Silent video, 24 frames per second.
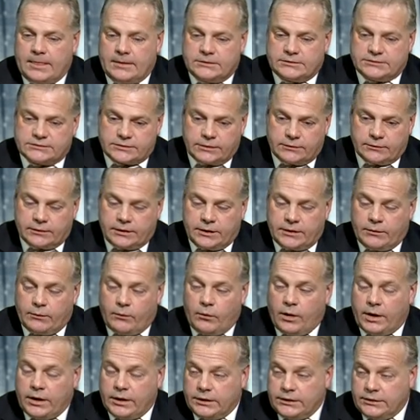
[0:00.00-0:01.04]
Certainly the
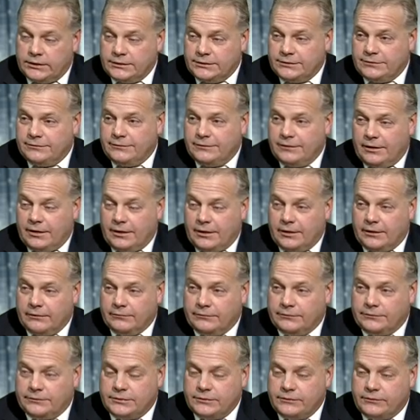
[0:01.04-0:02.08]
one
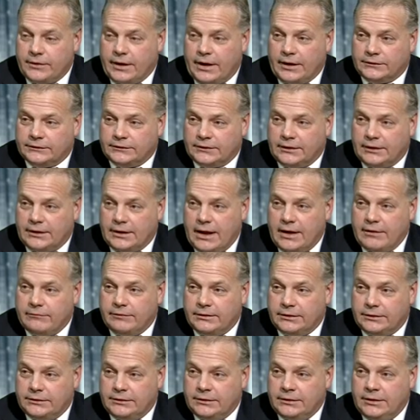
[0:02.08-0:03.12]
of
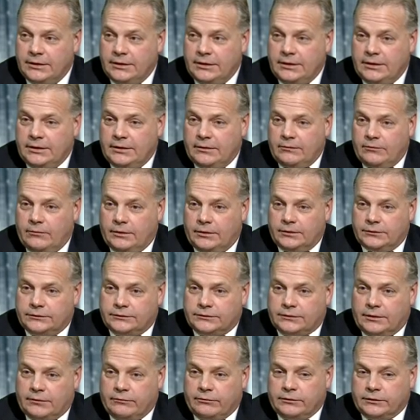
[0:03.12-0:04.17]
2011
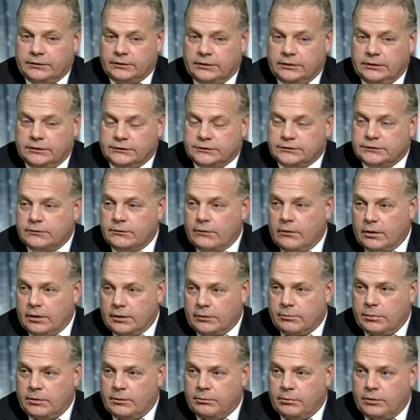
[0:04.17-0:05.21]
was of
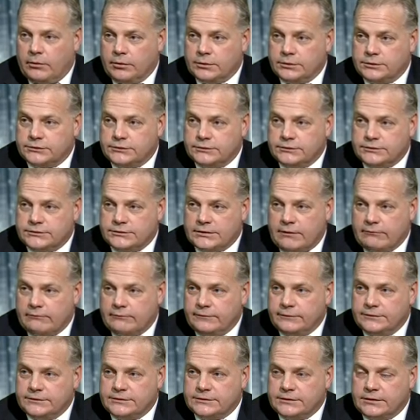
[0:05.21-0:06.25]
historic proportion, 7
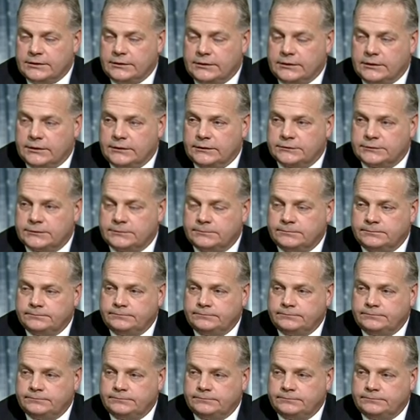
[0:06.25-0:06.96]
facilities.